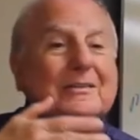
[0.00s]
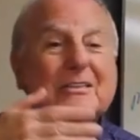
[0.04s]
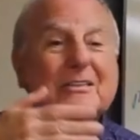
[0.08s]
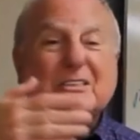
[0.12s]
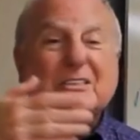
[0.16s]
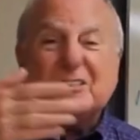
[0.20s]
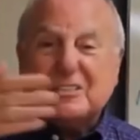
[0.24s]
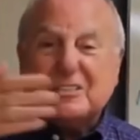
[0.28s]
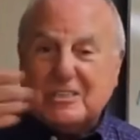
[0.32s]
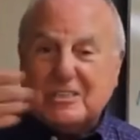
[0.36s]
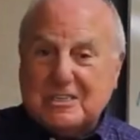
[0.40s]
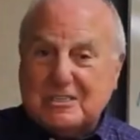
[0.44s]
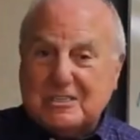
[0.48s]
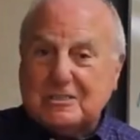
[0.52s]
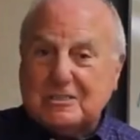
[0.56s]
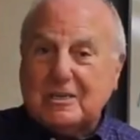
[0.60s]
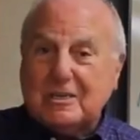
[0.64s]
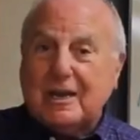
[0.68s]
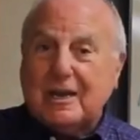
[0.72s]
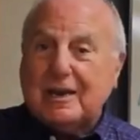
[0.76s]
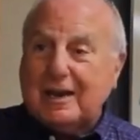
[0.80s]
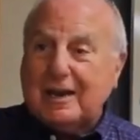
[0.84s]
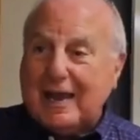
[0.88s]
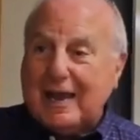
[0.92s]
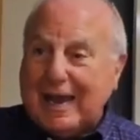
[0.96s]

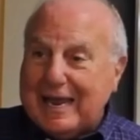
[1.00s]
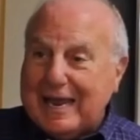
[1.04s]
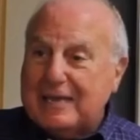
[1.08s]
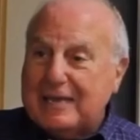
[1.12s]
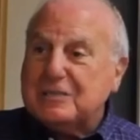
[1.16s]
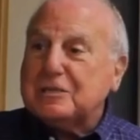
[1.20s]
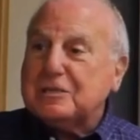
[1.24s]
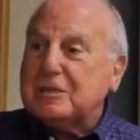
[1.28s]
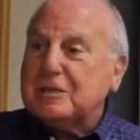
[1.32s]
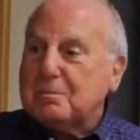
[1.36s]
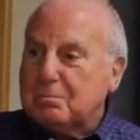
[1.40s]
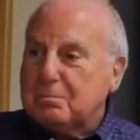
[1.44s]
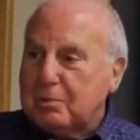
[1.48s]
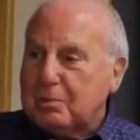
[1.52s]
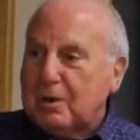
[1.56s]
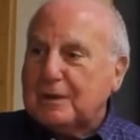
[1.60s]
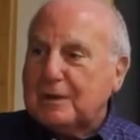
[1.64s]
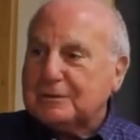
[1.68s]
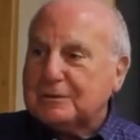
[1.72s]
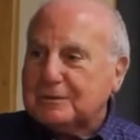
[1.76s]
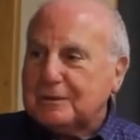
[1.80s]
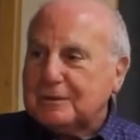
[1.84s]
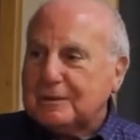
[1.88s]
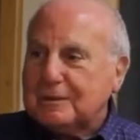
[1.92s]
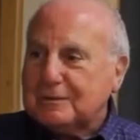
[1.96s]
disease and aging
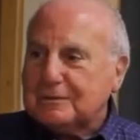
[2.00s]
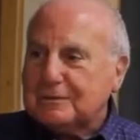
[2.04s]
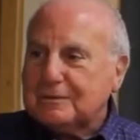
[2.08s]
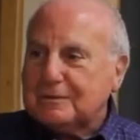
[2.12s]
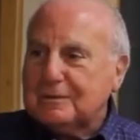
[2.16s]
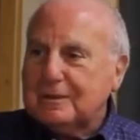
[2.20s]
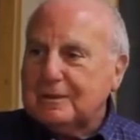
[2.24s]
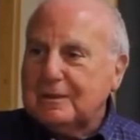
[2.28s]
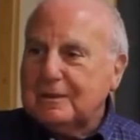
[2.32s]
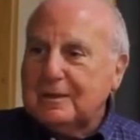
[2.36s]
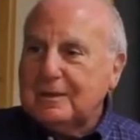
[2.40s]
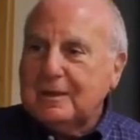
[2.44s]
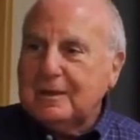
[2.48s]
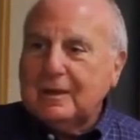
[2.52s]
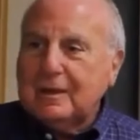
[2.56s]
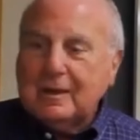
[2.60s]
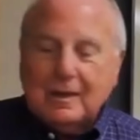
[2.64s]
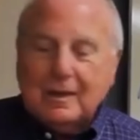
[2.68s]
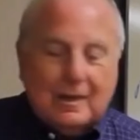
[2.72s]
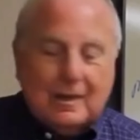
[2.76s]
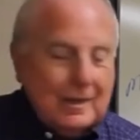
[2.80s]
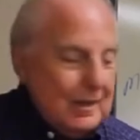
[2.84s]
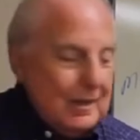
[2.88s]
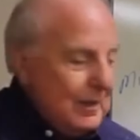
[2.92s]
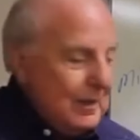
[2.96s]
process.
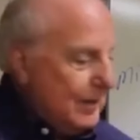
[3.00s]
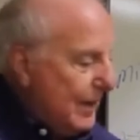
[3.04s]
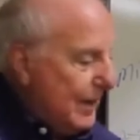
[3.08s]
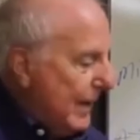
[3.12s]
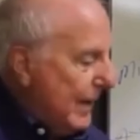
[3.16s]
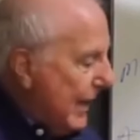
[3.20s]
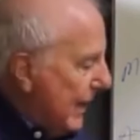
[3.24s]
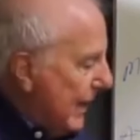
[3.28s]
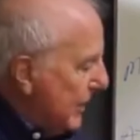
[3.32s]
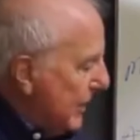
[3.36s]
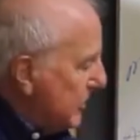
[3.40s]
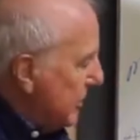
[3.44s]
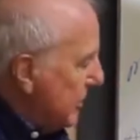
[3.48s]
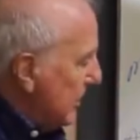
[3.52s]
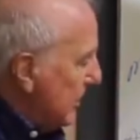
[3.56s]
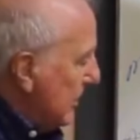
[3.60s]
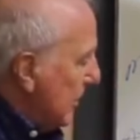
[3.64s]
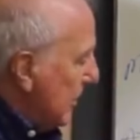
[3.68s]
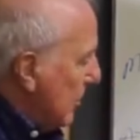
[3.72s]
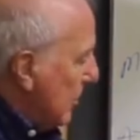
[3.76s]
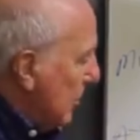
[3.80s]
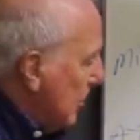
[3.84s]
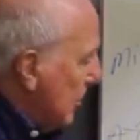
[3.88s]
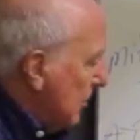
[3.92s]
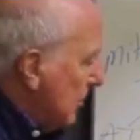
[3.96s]
The aging
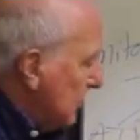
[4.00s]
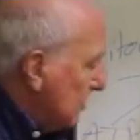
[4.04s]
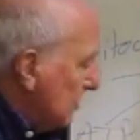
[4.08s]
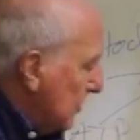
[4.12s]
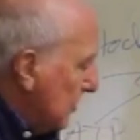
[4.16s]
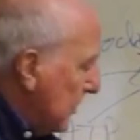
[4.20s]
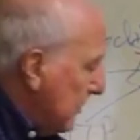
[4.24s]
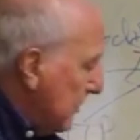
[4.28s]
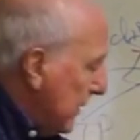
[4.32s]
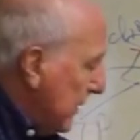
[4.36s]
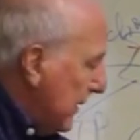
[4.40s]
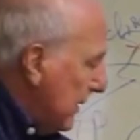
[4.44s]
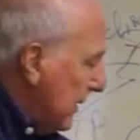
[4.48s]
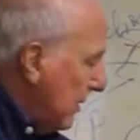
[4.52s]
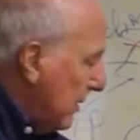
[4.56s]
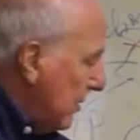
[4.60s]
occurs when